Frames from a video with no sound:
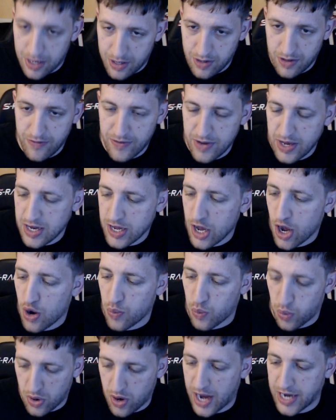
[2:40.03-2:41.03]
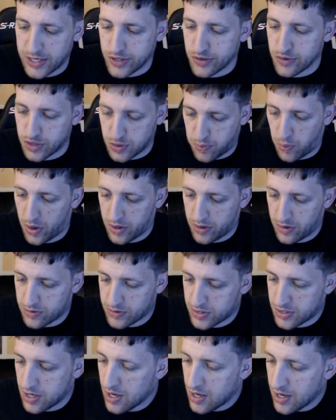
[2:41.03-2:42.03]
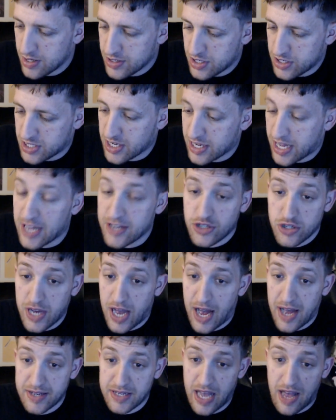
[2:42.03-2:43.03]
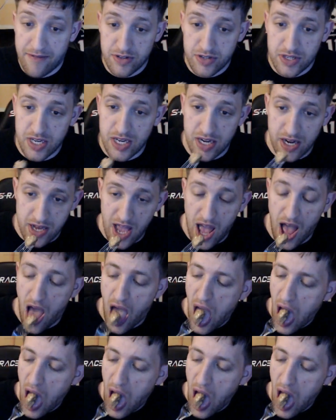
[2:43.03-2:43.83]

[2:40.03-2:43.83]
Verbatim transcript: the video where I do spoilers, just in case you guys haven't seen it yet.